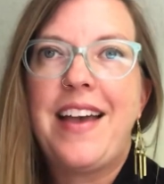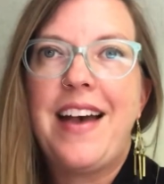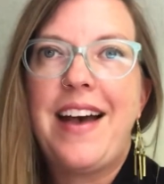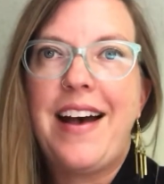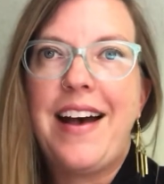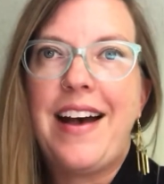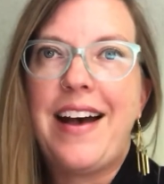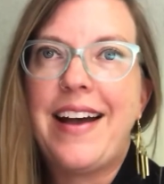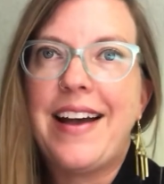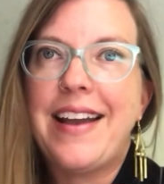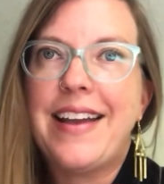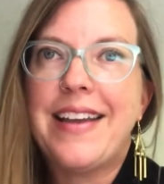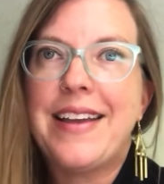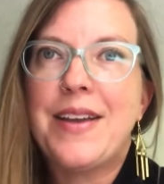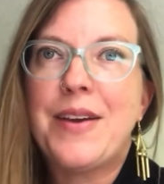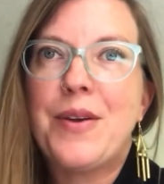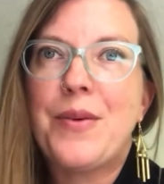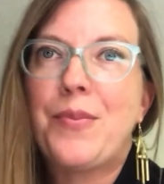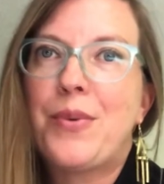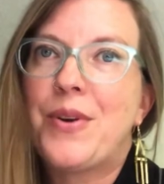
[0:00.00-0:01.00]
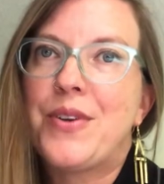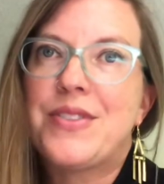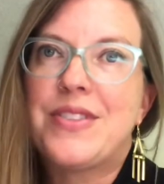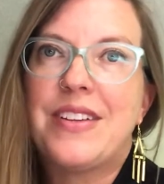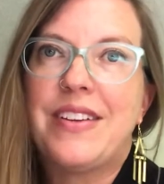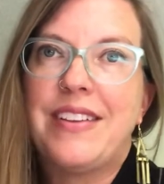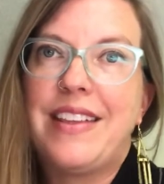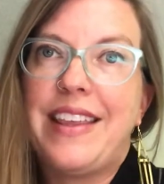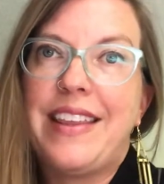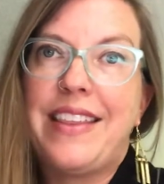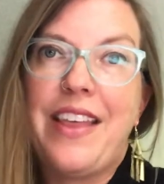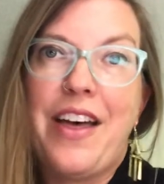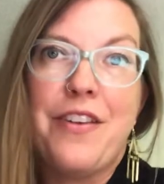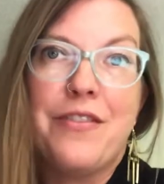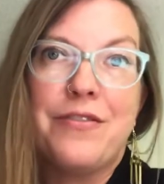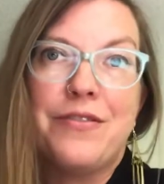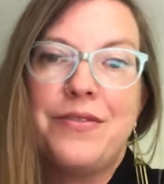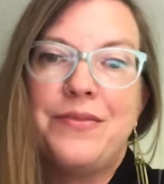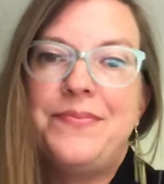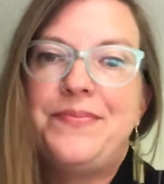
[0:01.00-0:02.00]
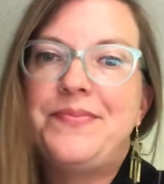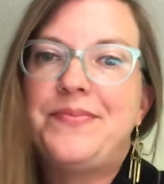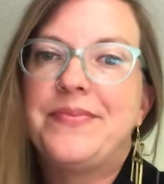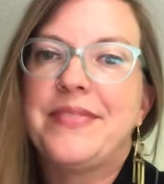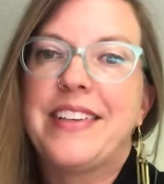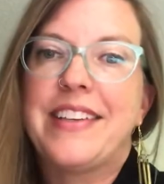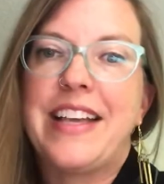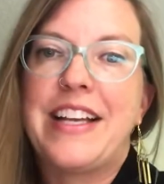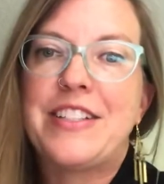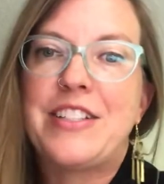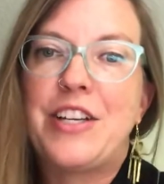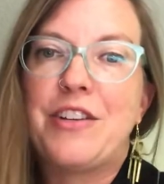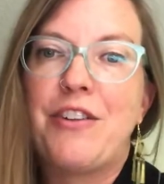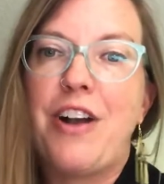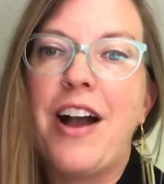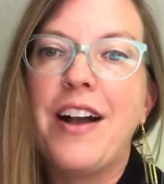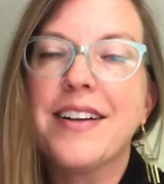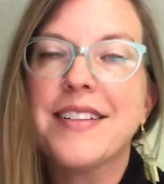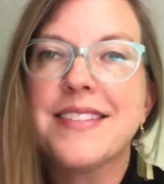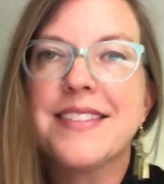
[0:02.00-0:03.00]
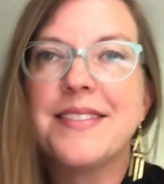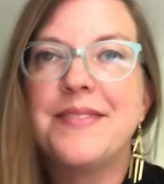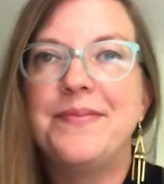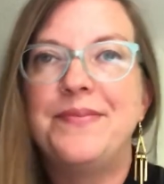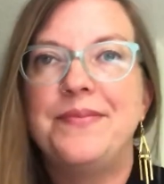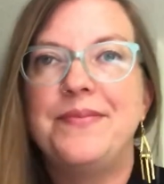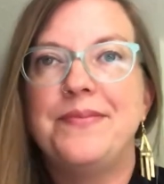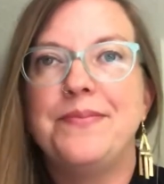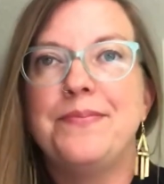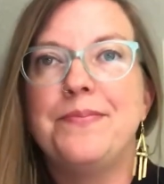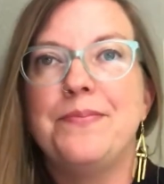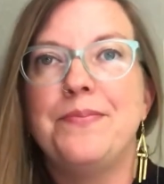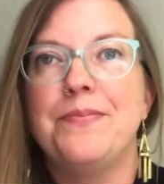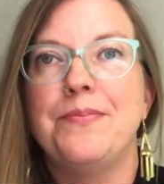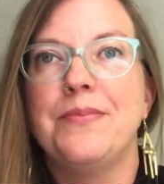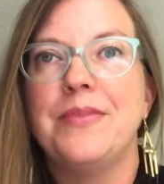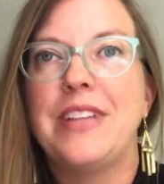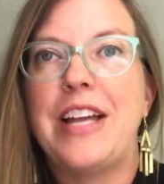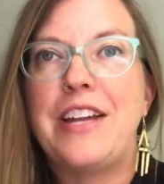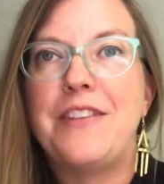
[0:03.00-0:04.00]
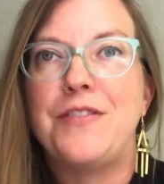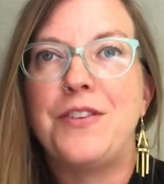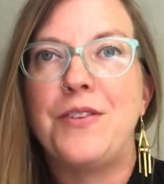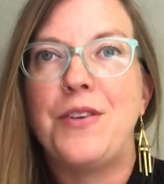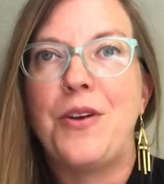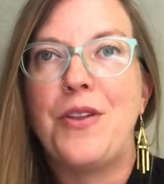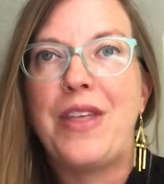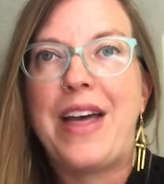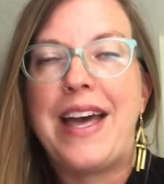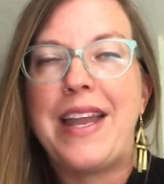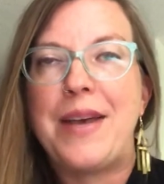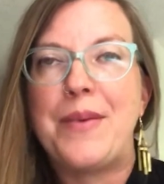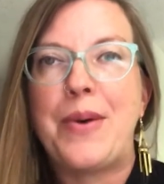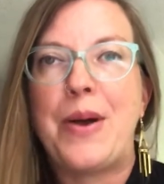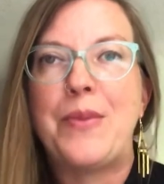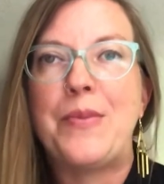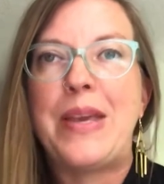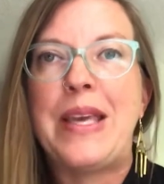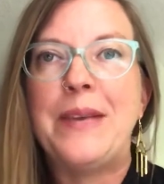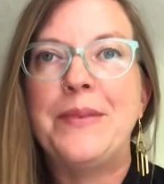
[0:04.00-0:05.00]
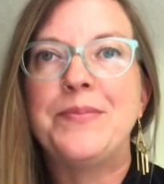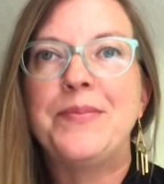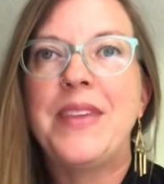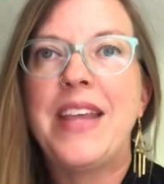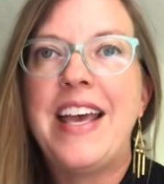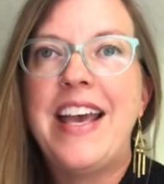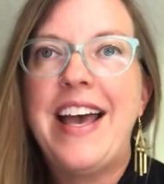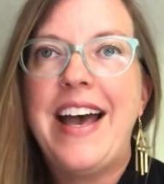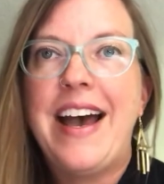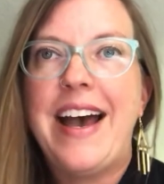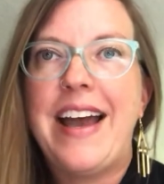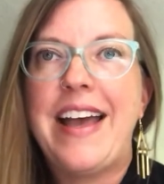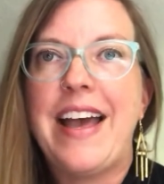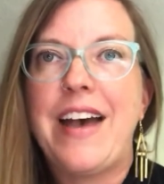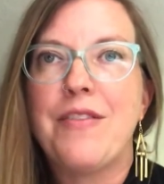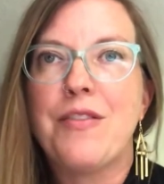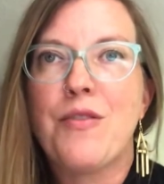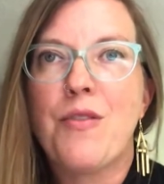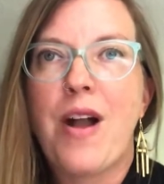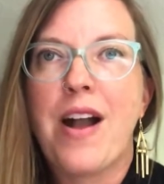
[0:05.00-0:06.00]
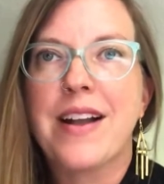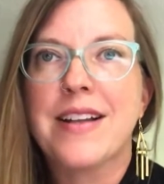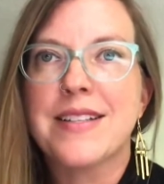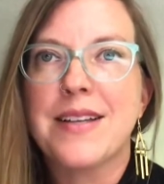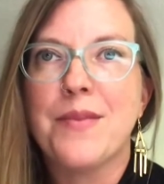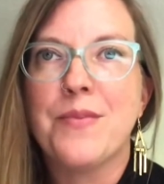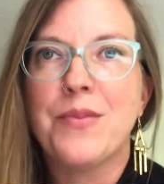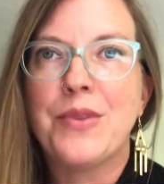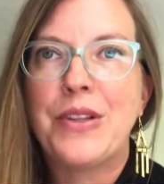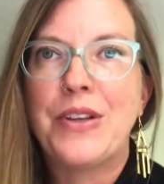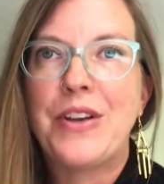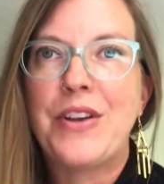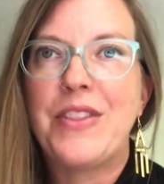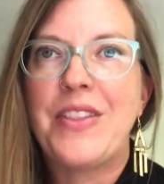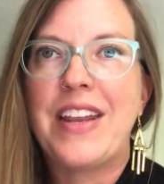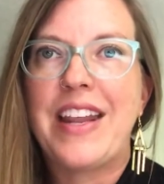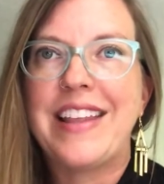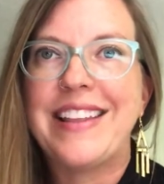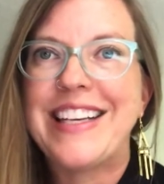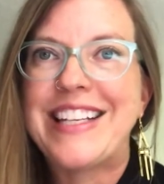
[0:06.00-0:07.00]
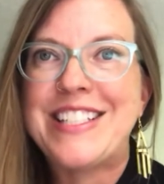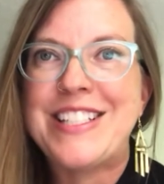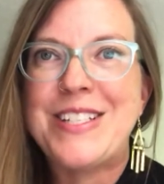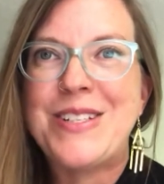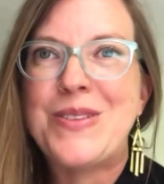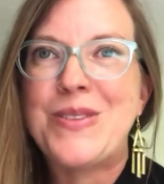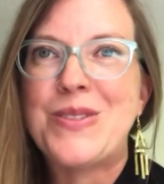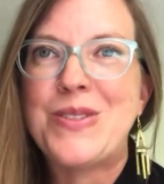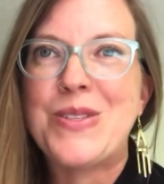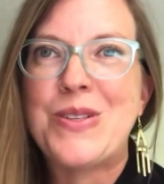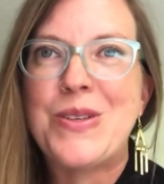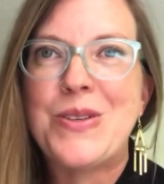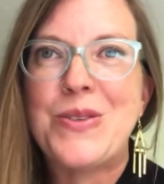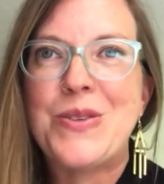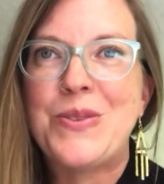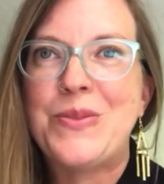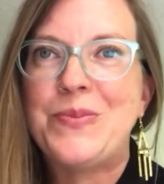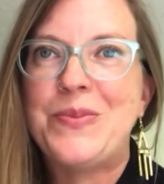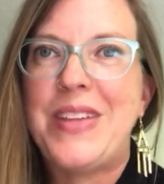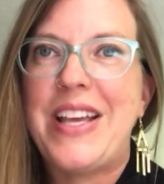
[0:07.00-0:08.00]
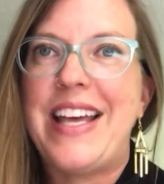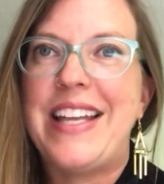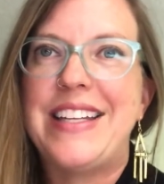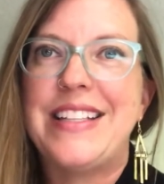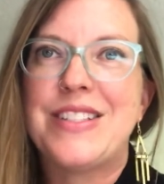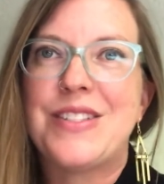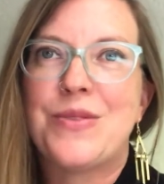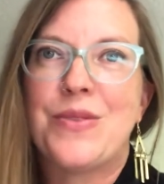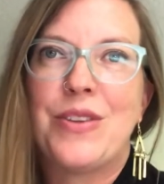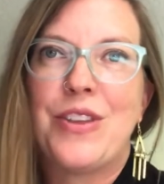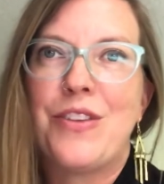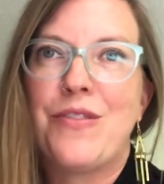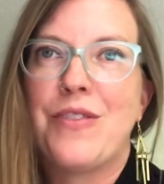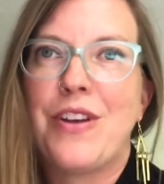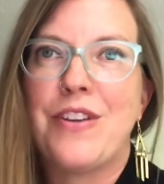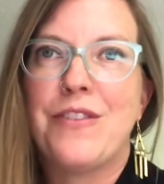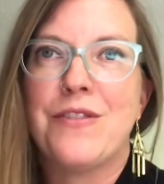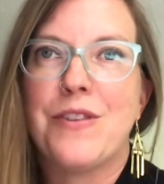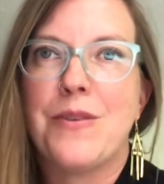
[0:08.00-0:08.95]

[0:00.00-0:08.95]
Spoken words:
I personally love collecting rocks. A lot of you know that about me. I have a rock tumbler that I like to use too, and it's really fun for